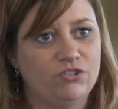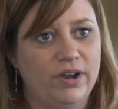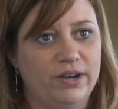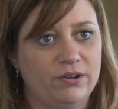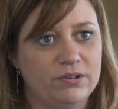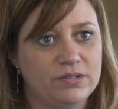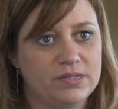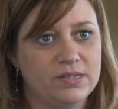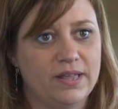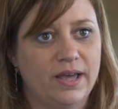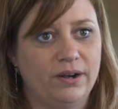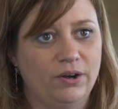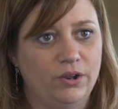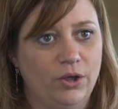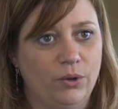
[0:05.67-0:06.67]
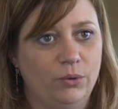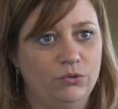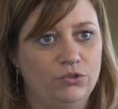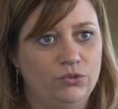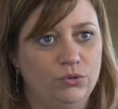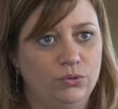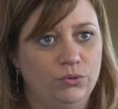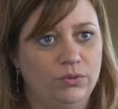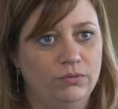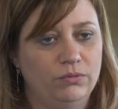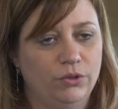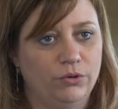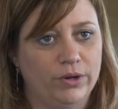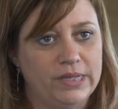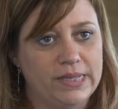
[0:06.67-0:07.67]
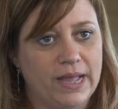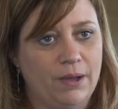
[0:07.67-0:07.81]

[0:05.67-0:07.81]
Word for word: trainers that go to the Greene